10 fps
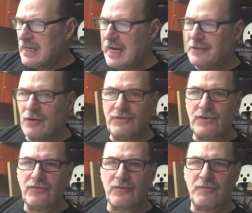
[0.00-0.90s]
and no
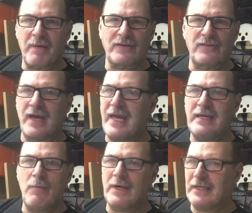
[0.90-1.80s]
disrespect to
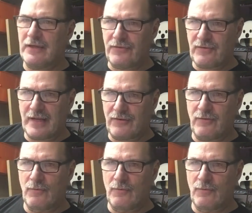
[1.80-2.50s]
anybody else that's